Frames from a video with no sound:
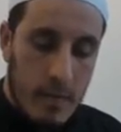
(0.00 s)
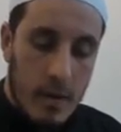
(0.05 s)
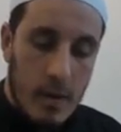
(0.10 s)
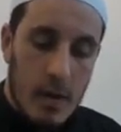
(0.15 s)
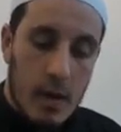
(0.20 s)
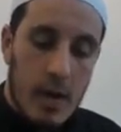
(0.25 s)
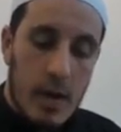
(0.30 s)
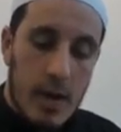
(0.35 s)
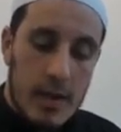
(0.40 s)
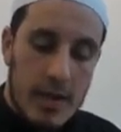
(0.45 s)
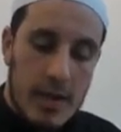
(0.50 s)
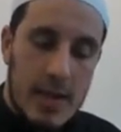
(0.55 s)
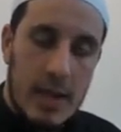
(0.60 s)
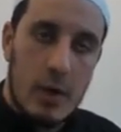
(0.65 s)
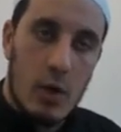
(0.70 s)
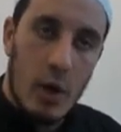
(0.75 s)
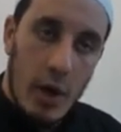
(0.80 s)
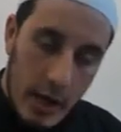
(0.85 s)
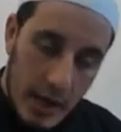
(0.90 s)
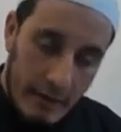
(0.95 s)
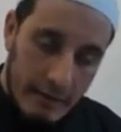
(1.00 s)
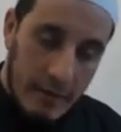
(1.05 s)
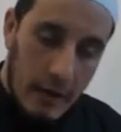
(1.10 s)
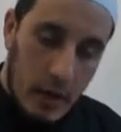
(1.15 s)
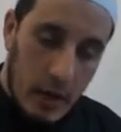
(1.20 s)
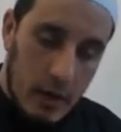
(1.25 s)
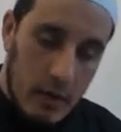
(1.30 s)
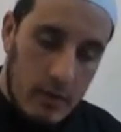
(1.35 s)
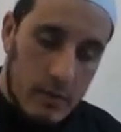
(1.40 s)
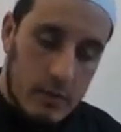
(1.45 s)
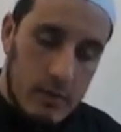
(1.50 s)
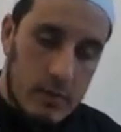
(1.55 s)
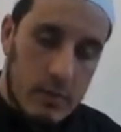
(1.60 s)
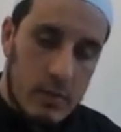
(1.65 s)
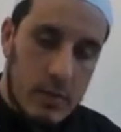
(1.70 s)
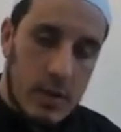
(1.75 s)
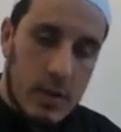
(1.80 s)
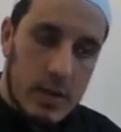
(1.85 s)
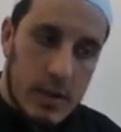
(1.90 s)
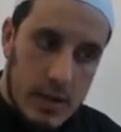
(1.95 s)
He said, And whoever
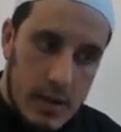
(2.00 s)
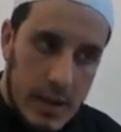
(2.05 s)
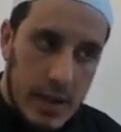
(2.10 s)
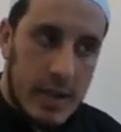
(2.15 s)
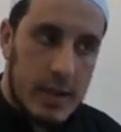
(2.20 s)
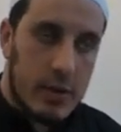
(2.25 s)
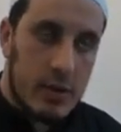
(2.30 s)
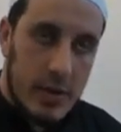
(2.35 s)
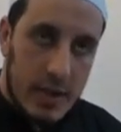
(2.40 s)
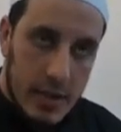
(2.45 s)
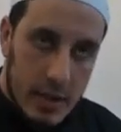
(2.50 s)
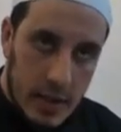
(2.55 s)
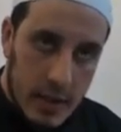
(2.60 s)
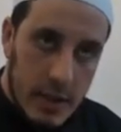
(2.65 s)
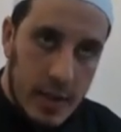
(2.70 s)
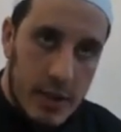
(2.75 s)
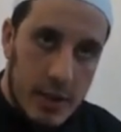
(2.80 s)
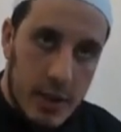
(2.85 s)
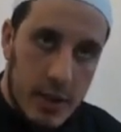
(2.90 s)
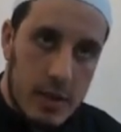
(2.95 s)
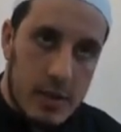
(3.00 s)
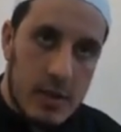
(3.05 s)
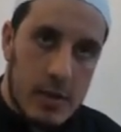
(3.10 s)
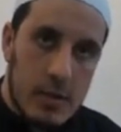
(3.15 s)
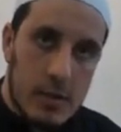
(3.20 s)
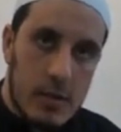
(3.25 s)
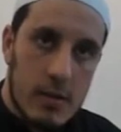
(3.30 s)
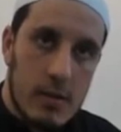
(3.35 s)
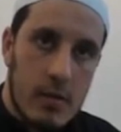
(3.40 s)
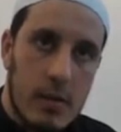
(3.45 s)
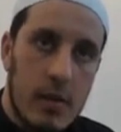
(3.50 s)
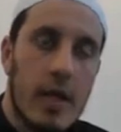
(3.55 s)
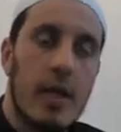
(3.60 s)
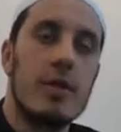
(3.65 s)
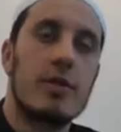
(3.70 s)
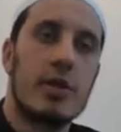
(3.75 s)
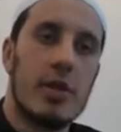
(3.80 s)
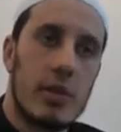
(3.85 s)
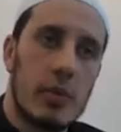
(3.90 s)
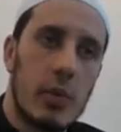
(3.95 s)
sticks to these conditions,
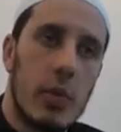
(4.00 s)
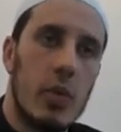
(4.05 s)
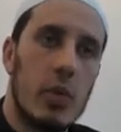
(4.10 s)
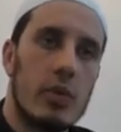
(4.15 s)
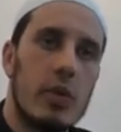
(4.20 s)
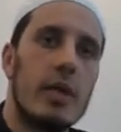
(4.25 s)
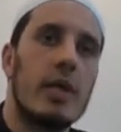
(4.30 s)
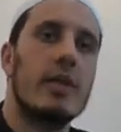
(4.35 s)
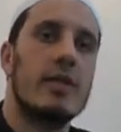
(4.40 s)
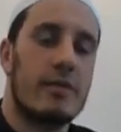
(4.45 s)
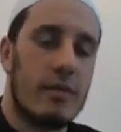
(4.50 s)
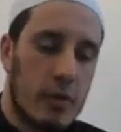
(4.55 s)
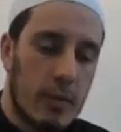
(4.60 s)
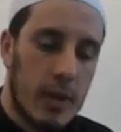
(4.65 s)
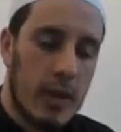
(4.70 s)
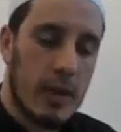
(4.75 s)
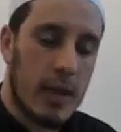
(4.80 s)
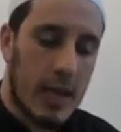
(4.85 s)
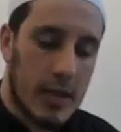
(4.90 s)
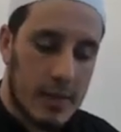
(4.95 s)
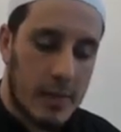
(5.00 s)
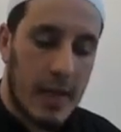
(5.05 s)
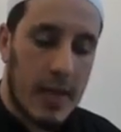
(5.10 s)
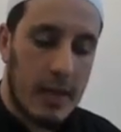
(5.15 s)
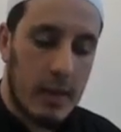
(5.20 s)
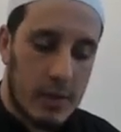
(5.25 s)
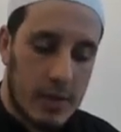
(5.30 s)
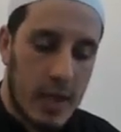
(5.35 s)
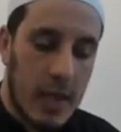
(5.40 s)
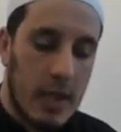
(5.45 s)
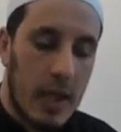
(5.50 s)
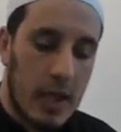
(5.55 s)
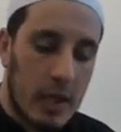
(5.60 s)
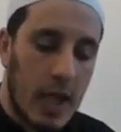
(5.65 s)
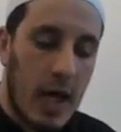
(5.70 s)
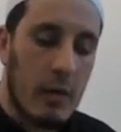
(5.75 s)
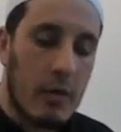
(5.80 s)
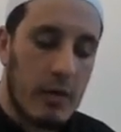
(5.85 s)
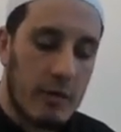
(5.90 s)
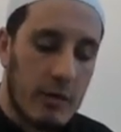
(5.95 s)
his reward is from Allah subhanahu wa ta'ala.
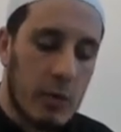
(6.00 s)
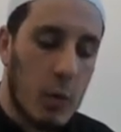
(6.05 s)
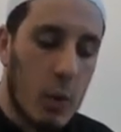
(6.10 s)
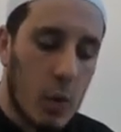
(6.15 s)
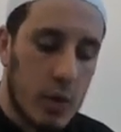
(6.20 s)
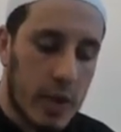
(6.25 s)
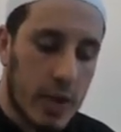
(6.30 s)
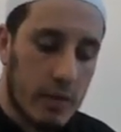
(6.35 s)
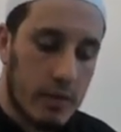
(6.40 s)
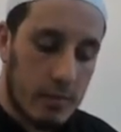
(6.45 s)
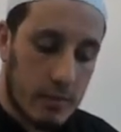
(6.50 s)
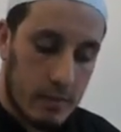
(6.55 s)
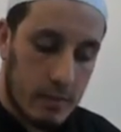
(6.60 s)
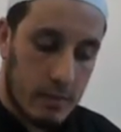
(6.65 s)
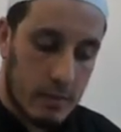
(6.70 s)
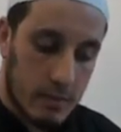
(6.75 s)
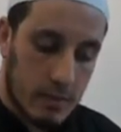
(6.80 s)
Allah will reward him.